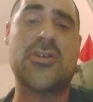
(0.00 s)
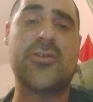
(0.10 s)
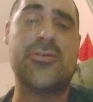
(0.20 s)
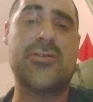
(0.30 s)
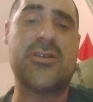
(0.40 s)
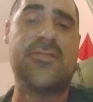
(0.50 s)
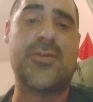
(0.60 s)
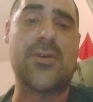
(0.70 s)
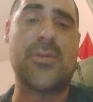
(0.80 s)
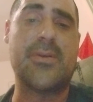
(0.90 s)
solution
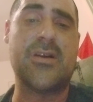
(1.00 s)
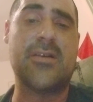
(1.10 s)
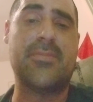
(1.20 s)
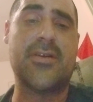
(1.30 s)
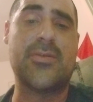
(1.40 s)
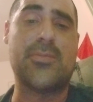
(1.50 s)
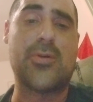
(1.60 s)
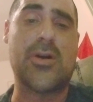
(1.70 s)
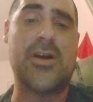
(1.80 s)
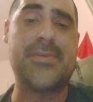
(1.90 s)
for a better,
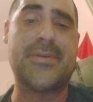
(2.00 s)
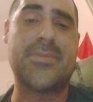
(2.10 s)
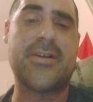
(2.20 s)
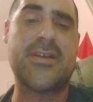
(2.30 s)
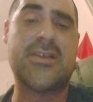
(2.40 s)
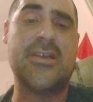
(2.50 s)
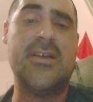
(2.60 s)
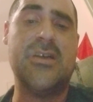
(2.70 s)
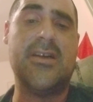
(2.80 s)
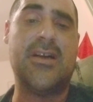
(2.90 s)
more optimized
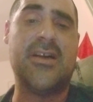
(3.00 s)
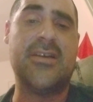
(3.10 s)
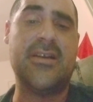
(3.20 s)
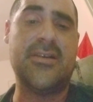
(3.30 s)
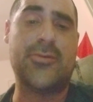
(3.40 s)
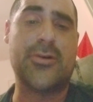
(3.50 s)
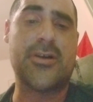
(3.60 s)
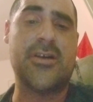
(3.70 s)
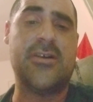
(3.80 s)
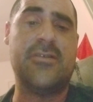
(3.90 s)

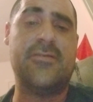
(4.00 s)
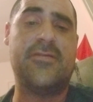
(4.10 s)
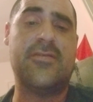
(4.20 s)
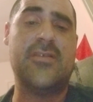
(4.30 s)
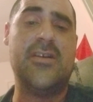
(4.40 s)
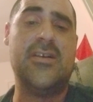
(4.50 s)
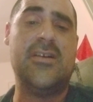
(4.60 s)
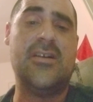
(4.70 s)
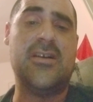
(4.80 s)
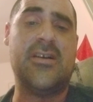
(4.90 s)
network of
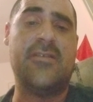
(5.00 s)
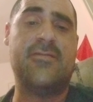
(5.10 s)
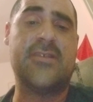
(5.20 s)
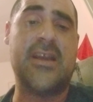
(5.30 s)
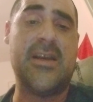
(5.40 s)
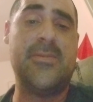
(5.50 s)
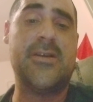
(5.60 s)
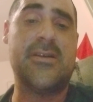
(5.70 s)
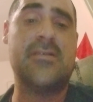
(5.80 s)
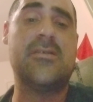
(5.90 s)

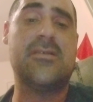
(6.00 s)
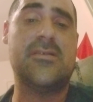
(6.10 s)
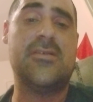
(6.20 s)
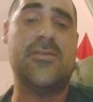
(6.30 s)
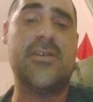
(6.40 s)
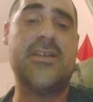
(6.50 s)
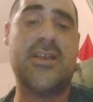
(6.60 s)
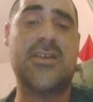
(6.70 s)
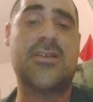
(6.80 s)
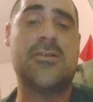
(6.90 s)
gaming
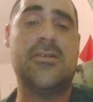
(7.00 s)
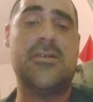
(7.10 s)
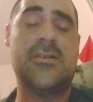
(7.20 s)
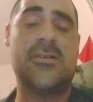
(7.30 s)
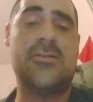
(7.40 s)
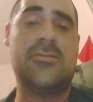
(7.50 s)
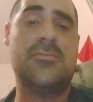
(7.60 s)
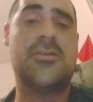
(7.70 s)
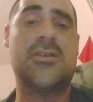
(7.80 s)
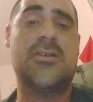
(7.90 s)
devices. You know,
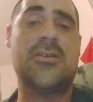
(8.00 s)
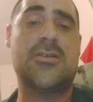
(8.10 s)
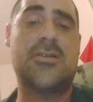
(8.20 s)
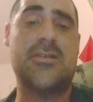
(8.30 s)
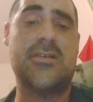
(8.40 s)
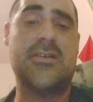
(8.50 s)
it's just